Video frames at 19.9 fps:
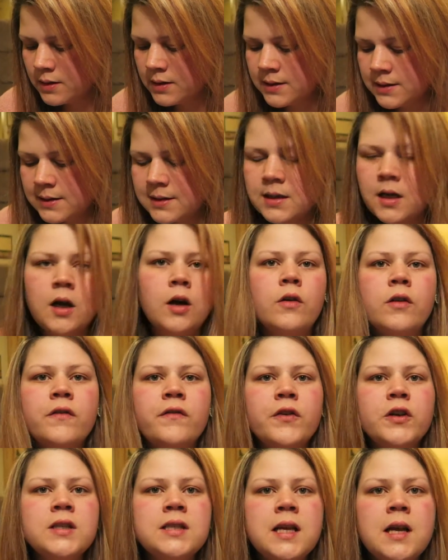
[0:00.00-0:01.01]
So the
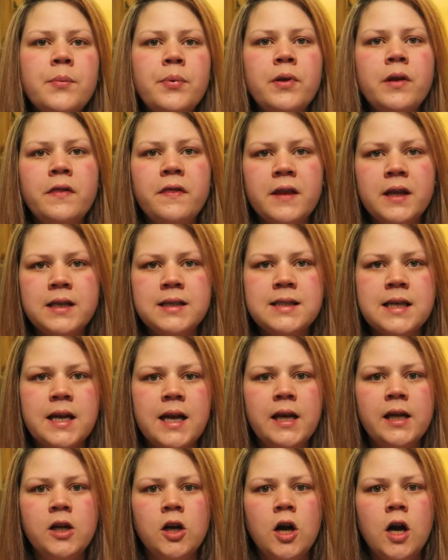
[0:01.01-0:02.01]
first couple of things that
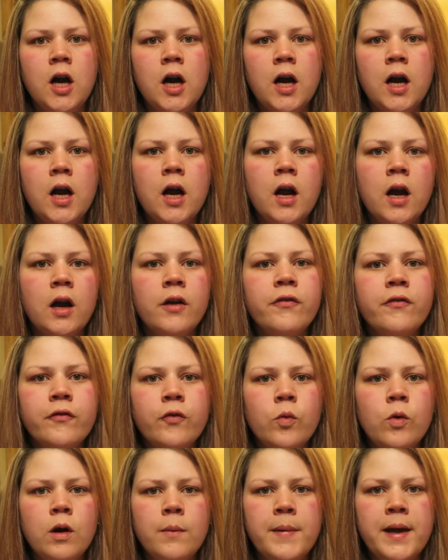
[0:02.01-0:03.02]
I got are
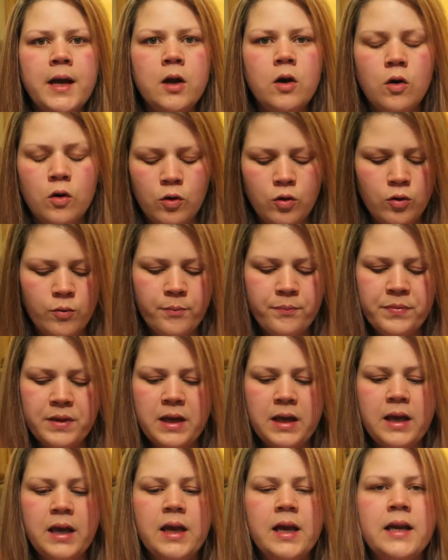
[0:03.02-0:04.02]
for my home
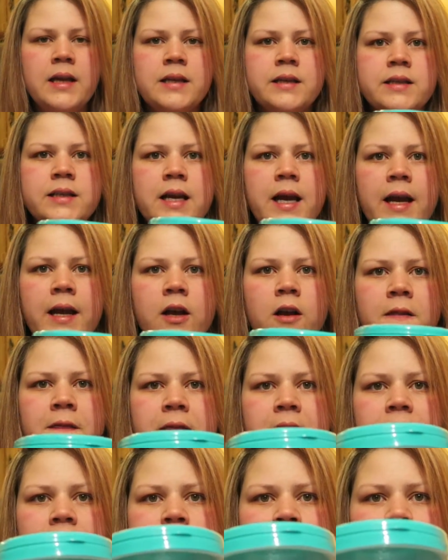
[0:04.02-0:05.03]
and I
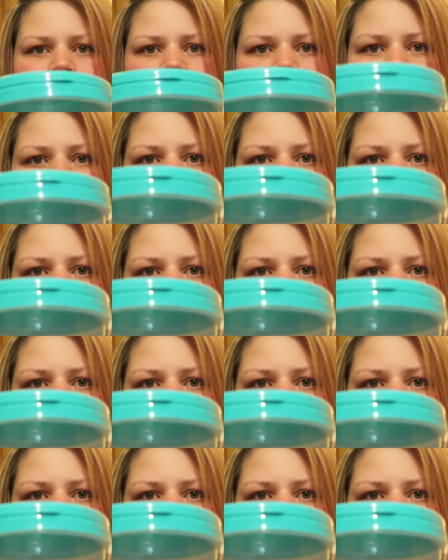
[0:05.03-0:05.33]
got this.